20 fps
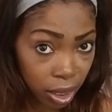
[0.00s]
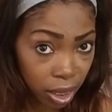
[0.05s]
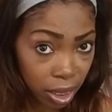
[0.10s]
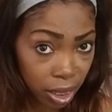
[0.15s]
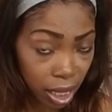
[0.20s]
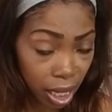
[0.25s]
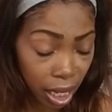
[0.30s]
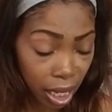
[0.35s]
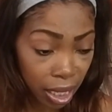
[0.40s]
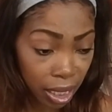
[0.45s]

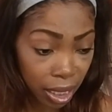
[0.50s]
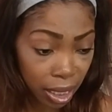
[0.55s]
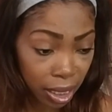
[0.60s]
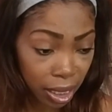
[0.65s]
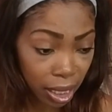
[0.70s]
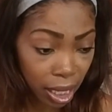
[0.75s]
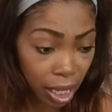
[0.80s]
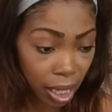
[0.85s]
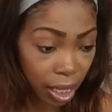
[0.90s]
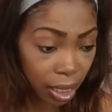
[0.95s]
Because I did
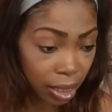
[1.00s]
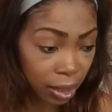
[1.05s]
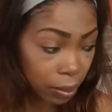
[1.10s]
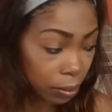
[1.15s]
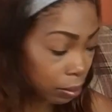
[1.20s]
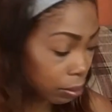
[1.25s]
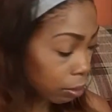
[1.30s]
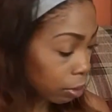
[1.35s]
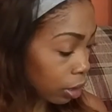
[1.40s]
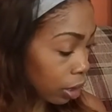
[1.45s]
a lot, and
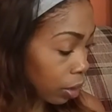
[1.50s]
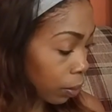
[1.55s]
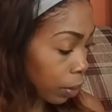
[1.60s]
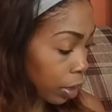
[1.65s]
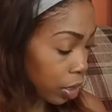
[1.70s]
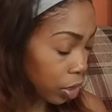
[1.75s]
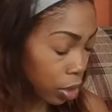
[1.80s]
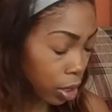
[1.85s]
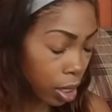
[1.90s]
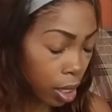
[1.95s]
I'm trying to
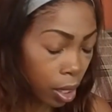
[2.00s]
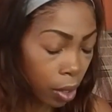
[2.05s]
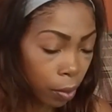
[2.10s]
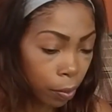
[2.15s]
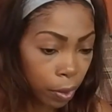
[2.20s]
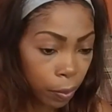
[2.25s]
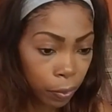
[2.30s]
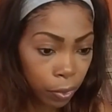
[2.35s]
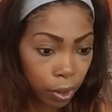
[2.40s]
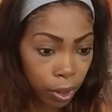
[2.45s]
make sure I
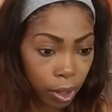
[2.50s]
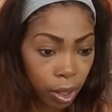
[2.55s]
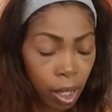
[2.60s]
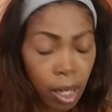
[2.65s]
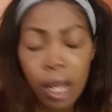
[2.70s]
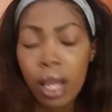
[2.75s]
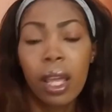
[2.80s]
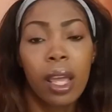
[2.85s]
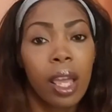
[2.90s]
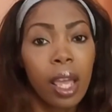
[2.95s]
remember